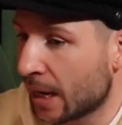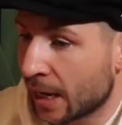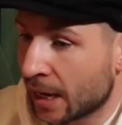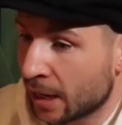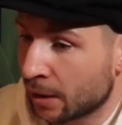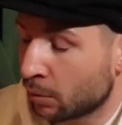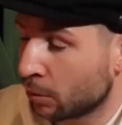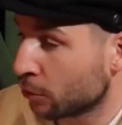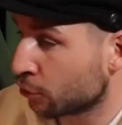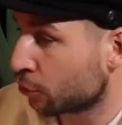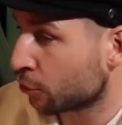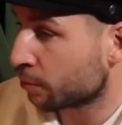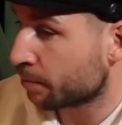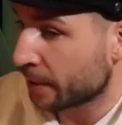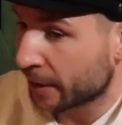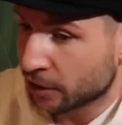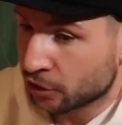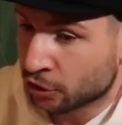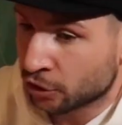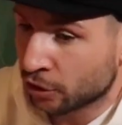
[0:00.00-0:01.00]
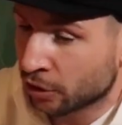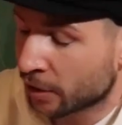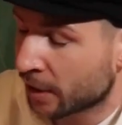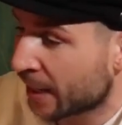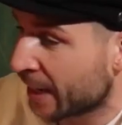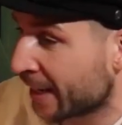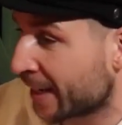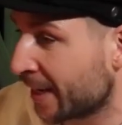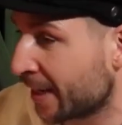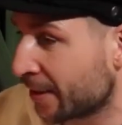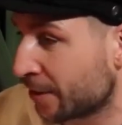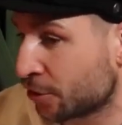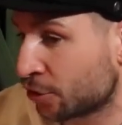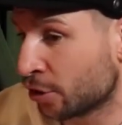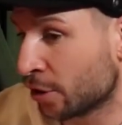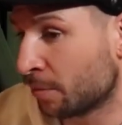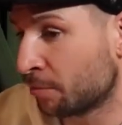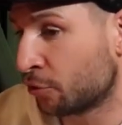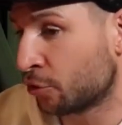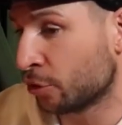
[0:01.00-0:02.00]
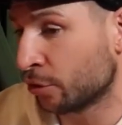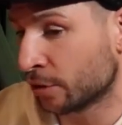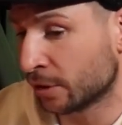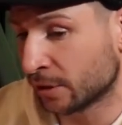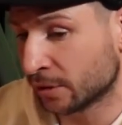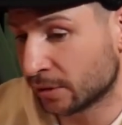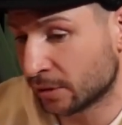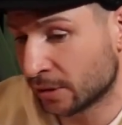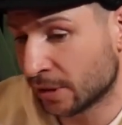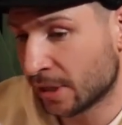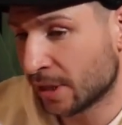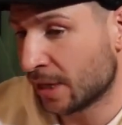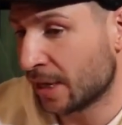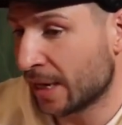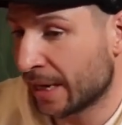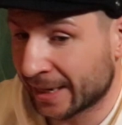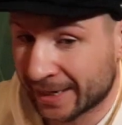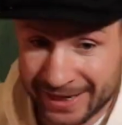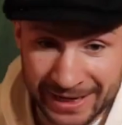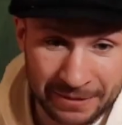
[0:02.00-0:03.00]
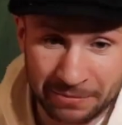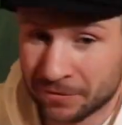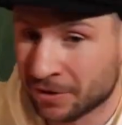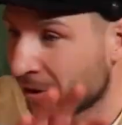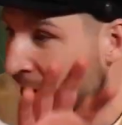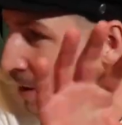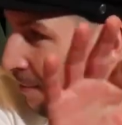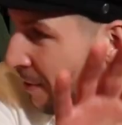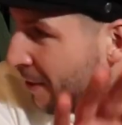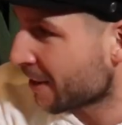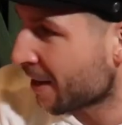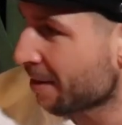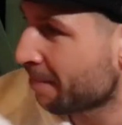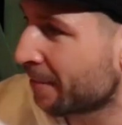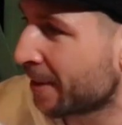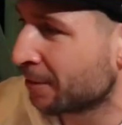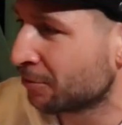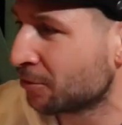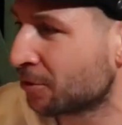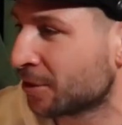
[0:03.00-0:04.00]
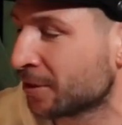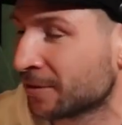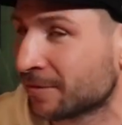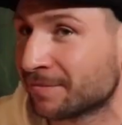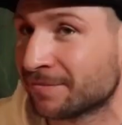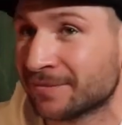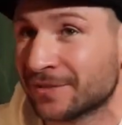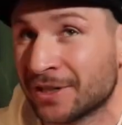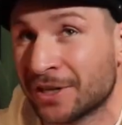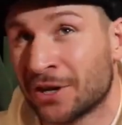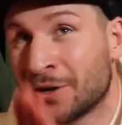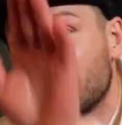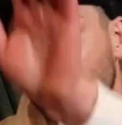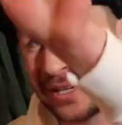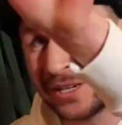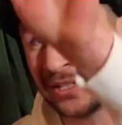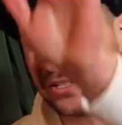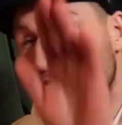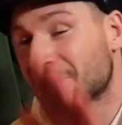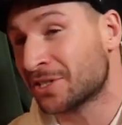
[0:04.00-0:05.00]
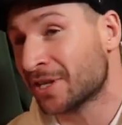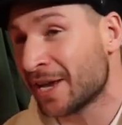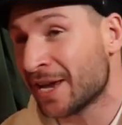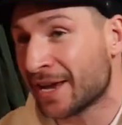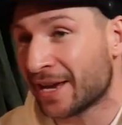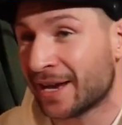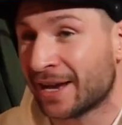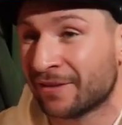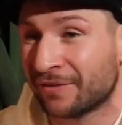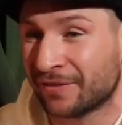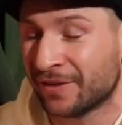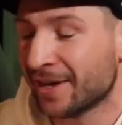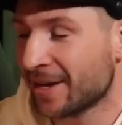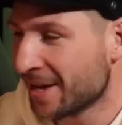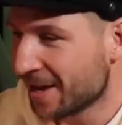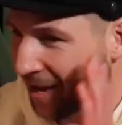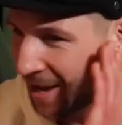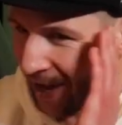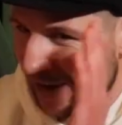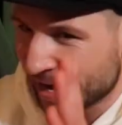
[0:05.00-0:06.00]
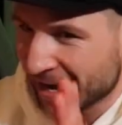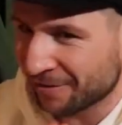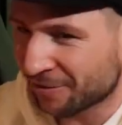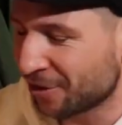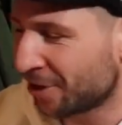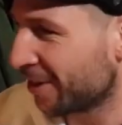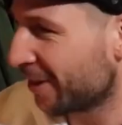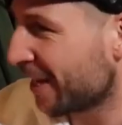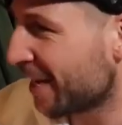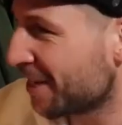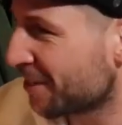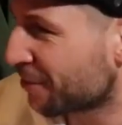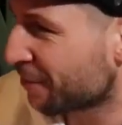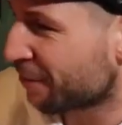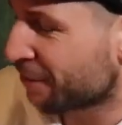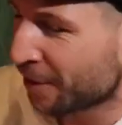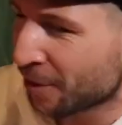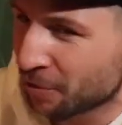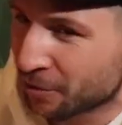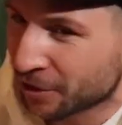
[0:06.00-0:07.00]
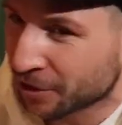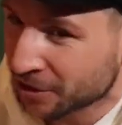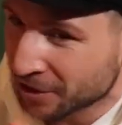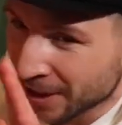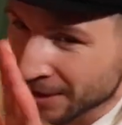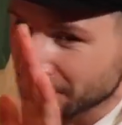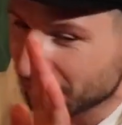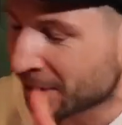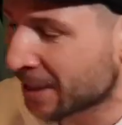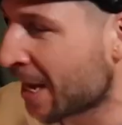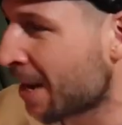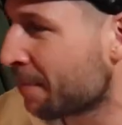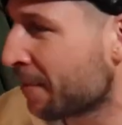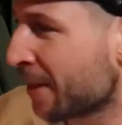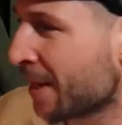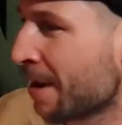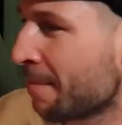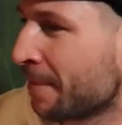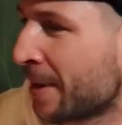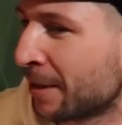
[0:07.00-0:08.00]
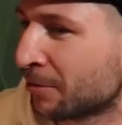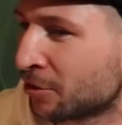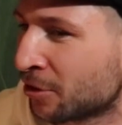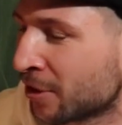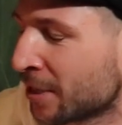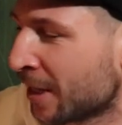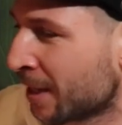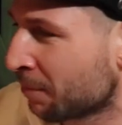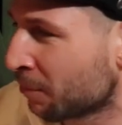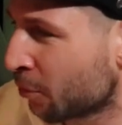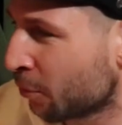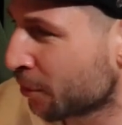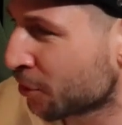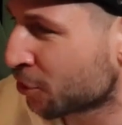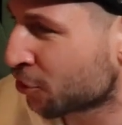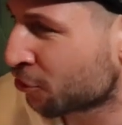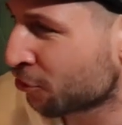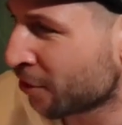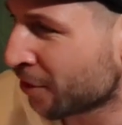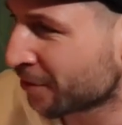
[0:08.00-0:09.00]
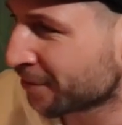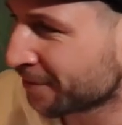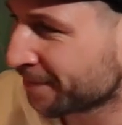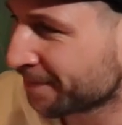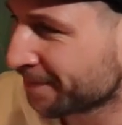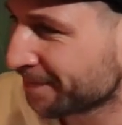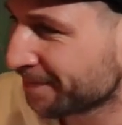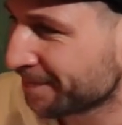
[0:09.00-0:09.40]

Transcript: I will just make sure that I get the job done and, and keep climbing that mountain. You know, I can see it. I've, I've got laser focus. I'm climbing that mountain and I'm going strong.